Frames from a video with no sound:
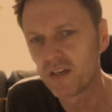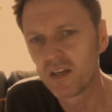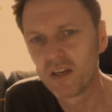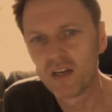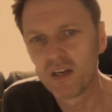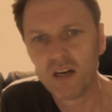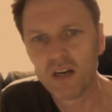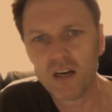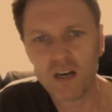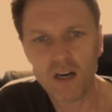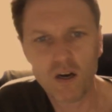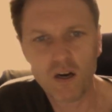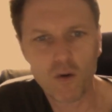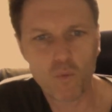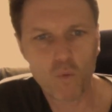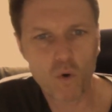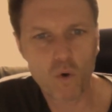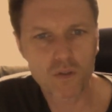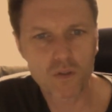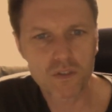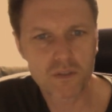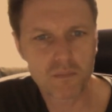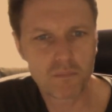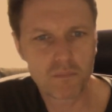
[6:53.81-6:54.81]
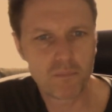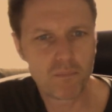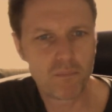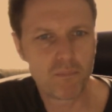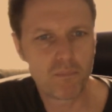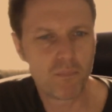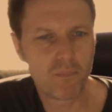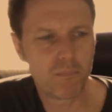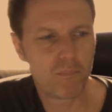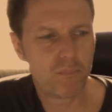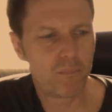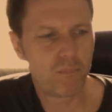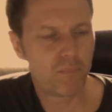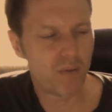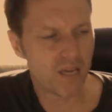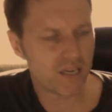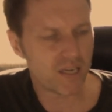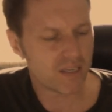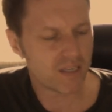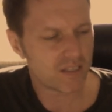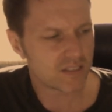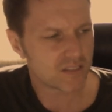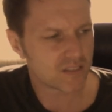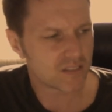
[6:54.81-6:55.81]
Walter
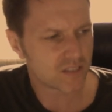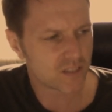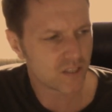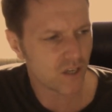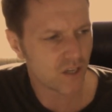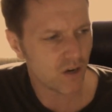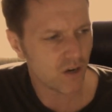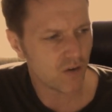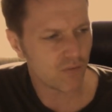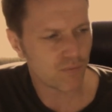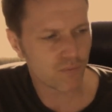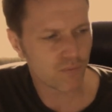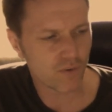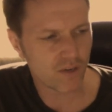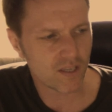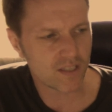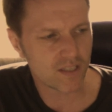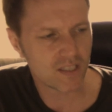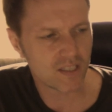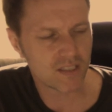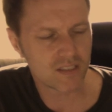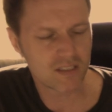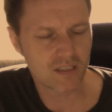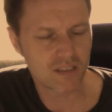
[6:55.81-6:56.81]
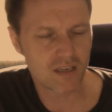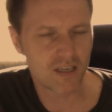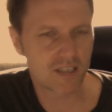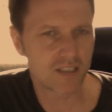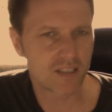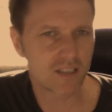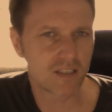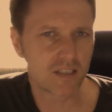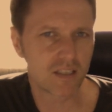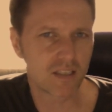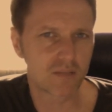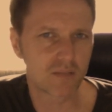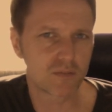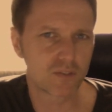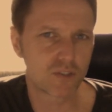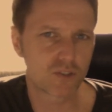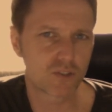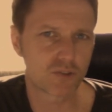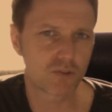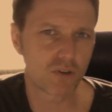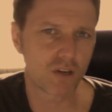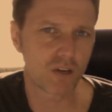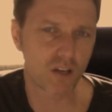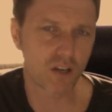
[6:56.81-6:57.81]
Becker's girlfriend had died, I think, of a
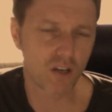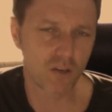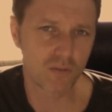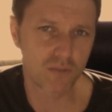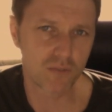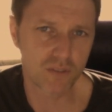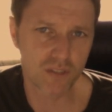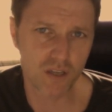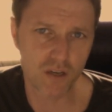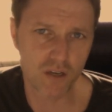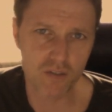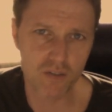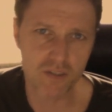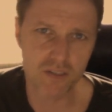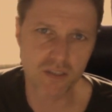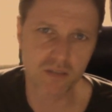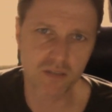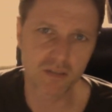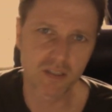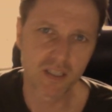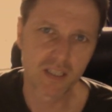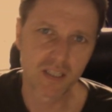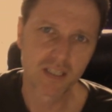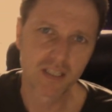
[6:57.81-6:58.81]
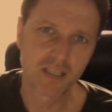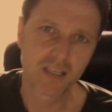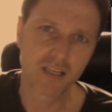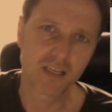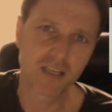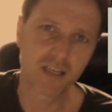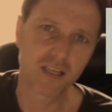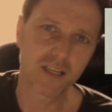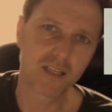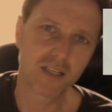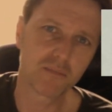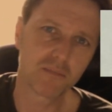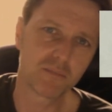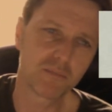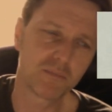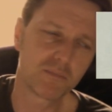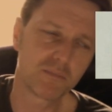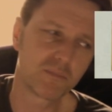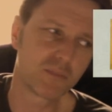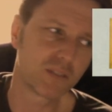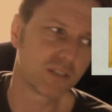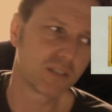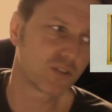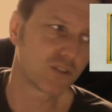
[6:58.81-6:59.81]
drug overdose, and
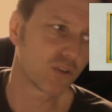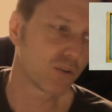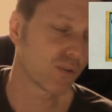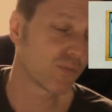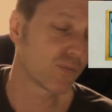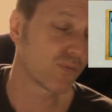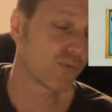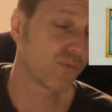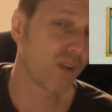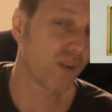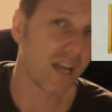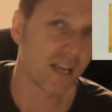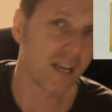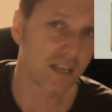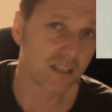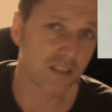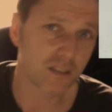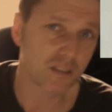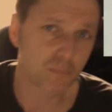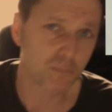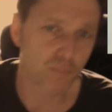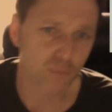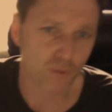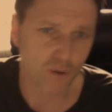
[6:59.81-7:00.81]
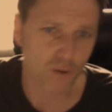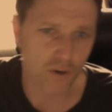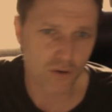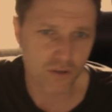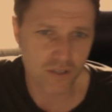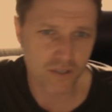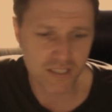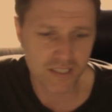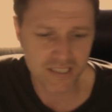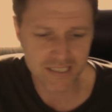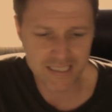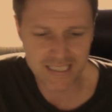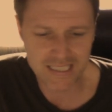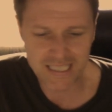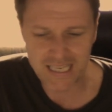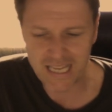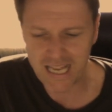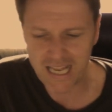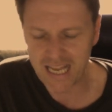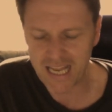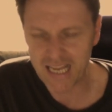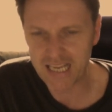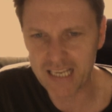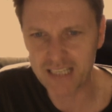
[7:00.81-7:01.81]
Donald Fagen had broken his
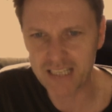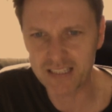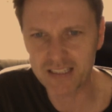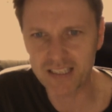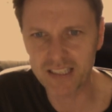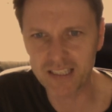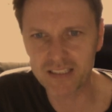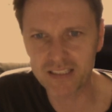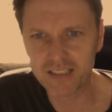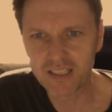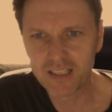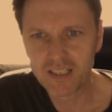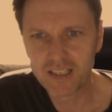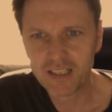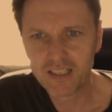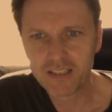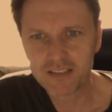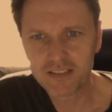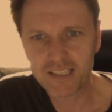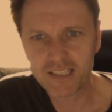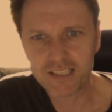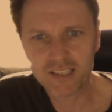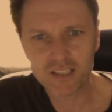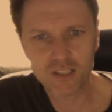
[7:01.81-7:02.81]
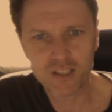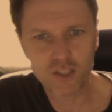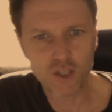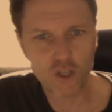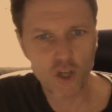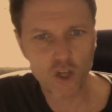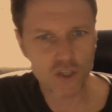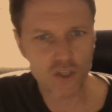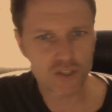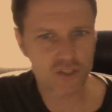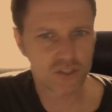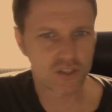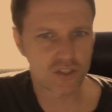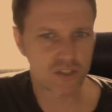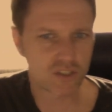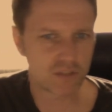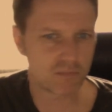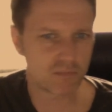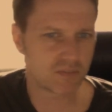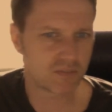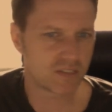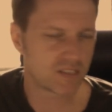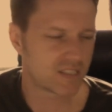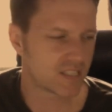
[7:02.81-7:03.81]
leg, they'd lost
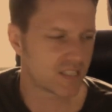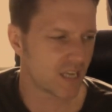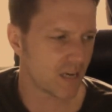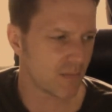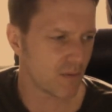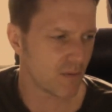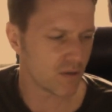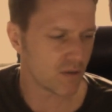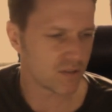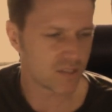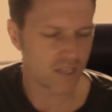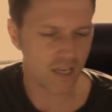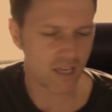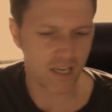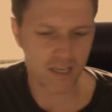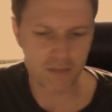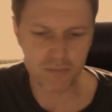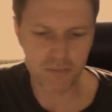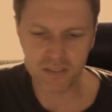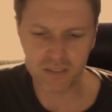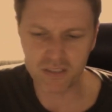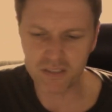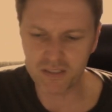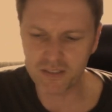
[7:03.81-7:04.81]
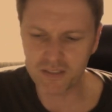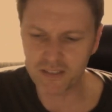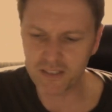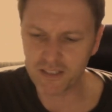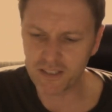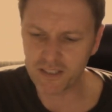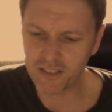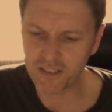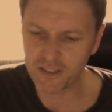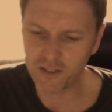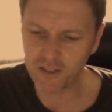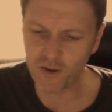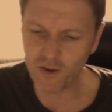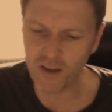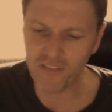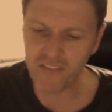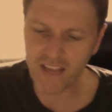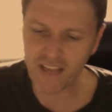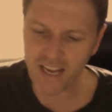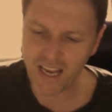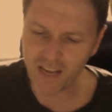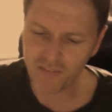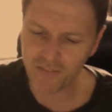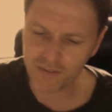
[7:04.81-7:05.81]
some demo tapes, and and
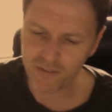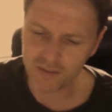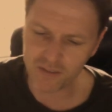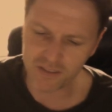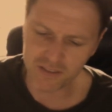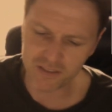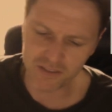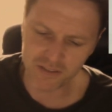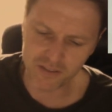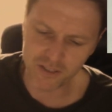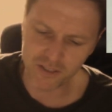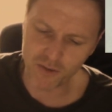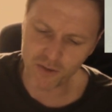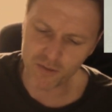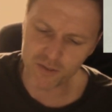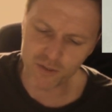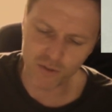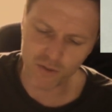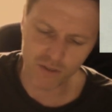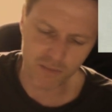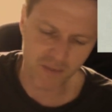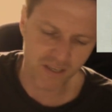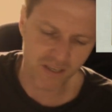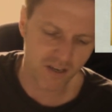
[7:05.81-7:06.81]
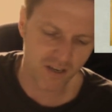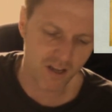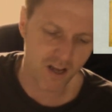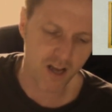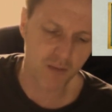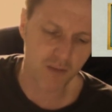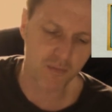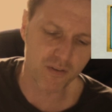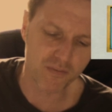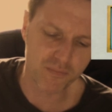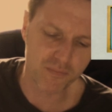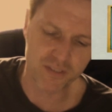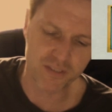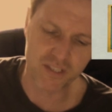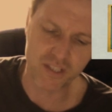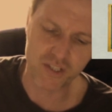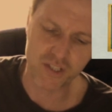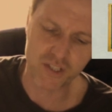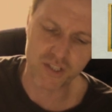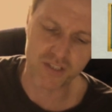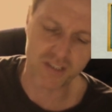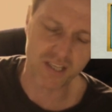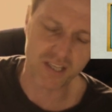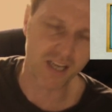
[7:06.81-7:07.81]
they have I was talking about an army of
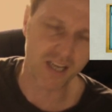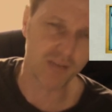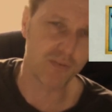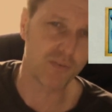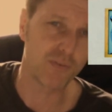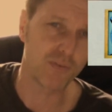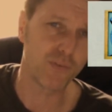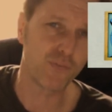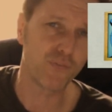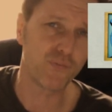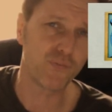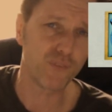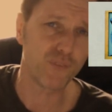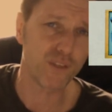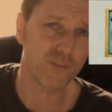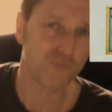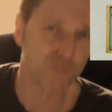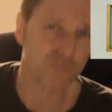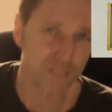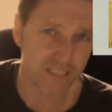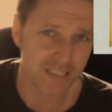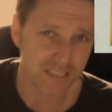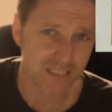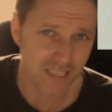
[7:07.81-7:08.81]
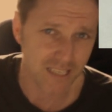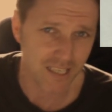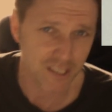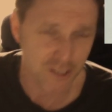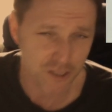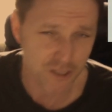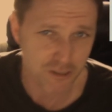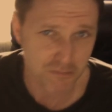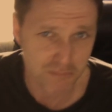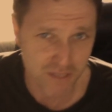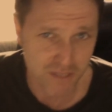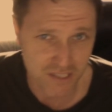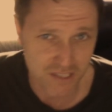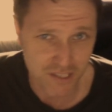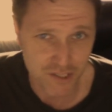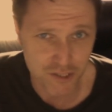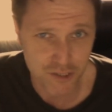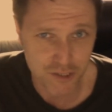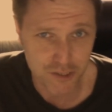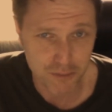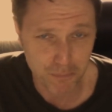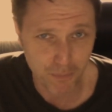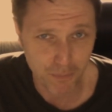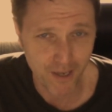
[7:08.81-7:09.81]
musicians. They have over 50 session
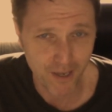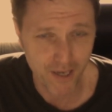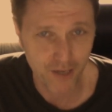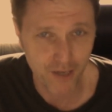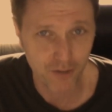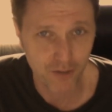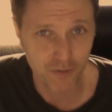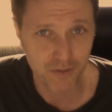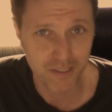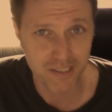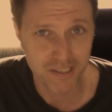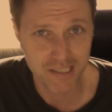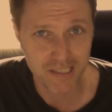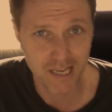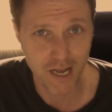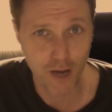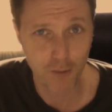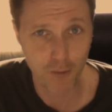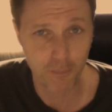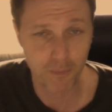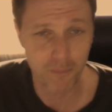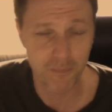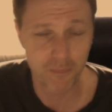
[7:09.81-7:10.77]
musicians playing on this album.